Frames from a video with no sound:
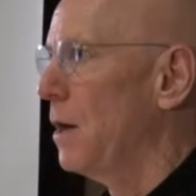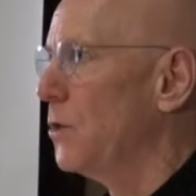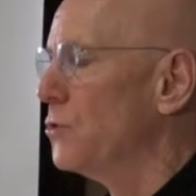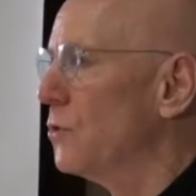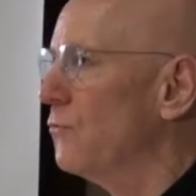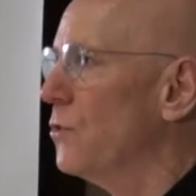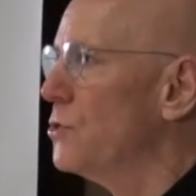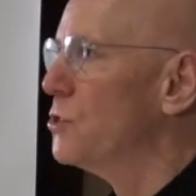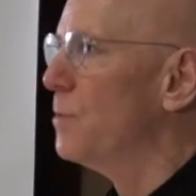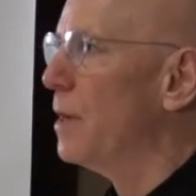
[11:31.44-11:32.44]
I'll talk
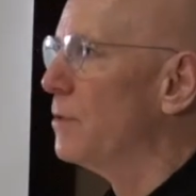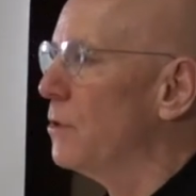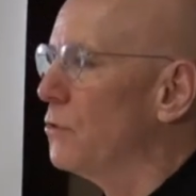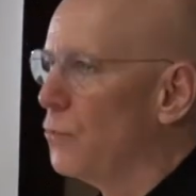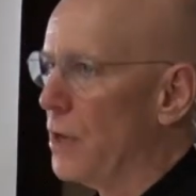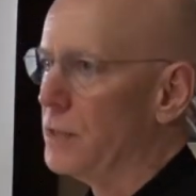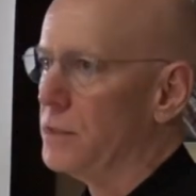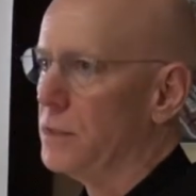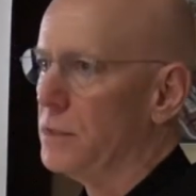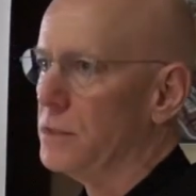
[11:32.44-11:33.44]
first about the
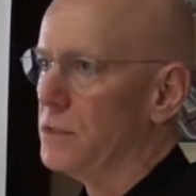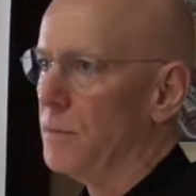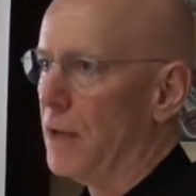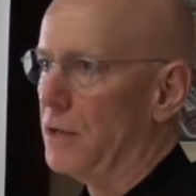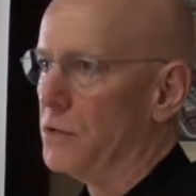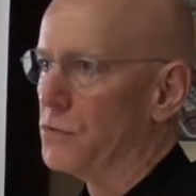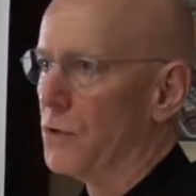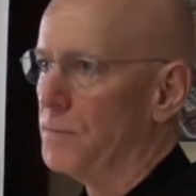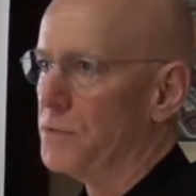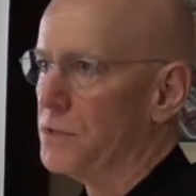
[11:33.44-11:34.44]
threat to
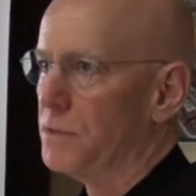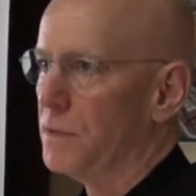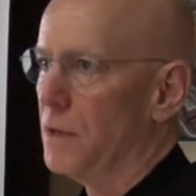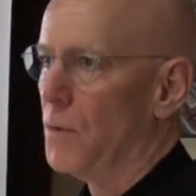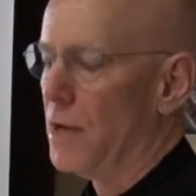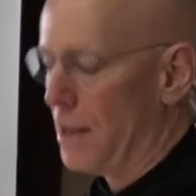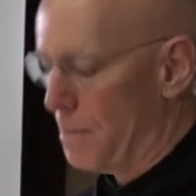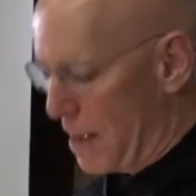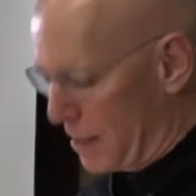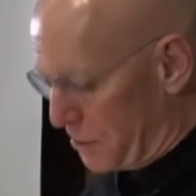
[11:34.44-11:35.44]
manuscripts and why
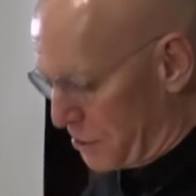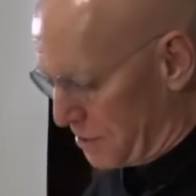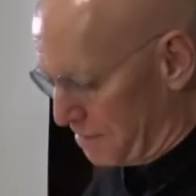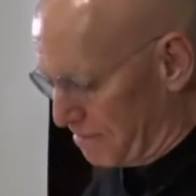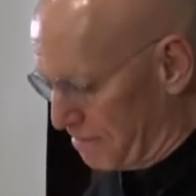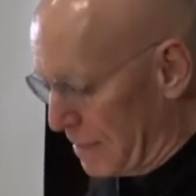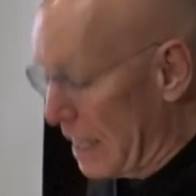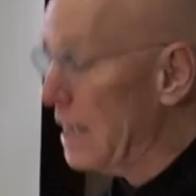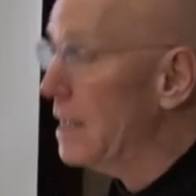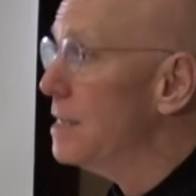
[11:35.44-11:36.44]
that matters.
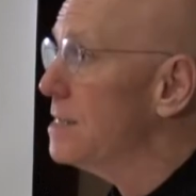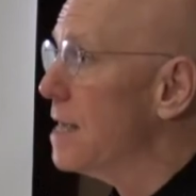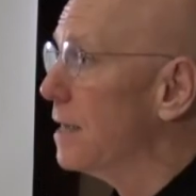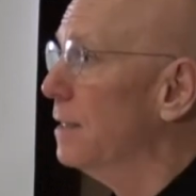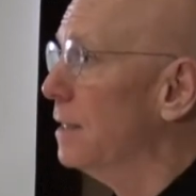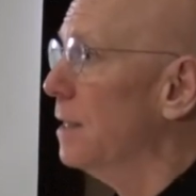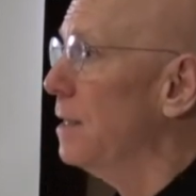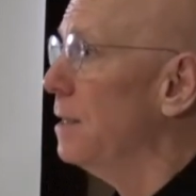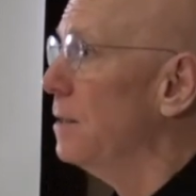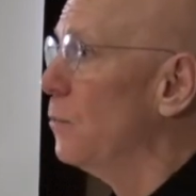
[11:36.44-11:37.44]

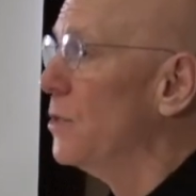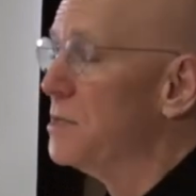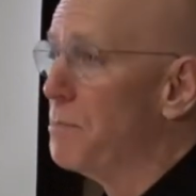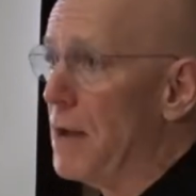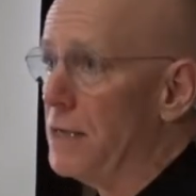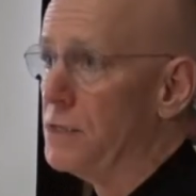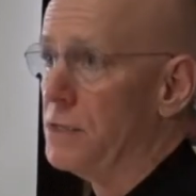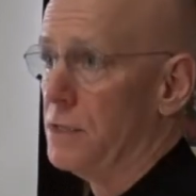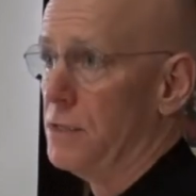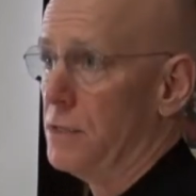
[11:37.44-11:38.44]
Secondly,
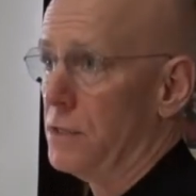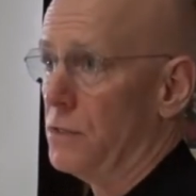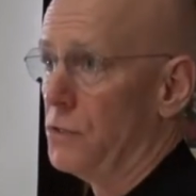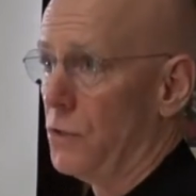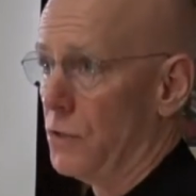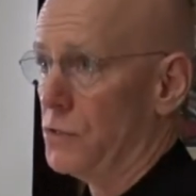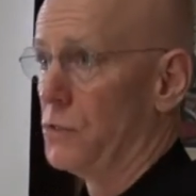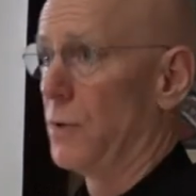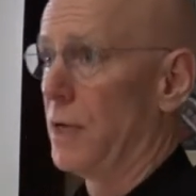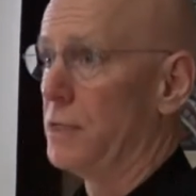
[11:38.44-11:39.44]
responses to those
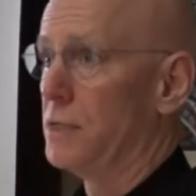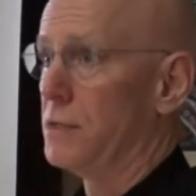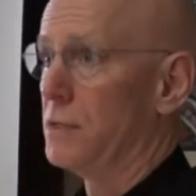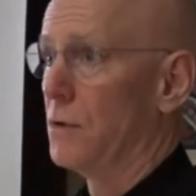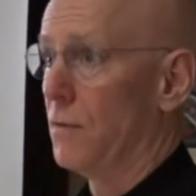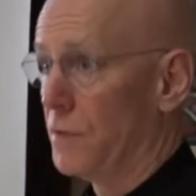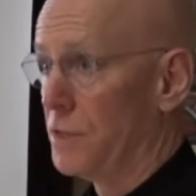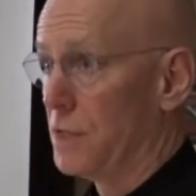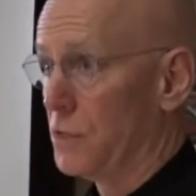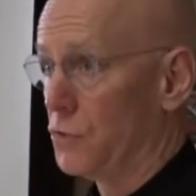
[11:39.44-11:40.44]
threats over the
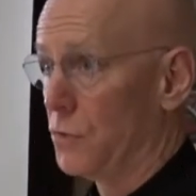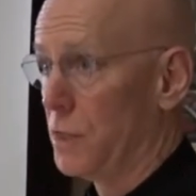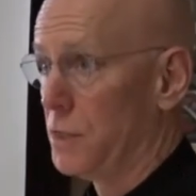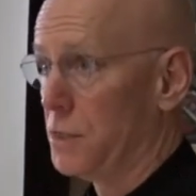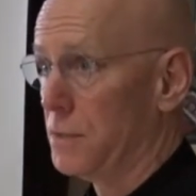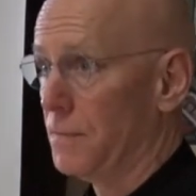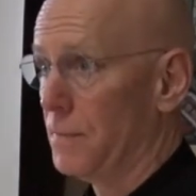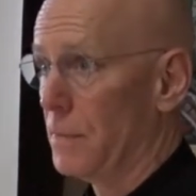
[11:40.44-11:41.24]
centuries.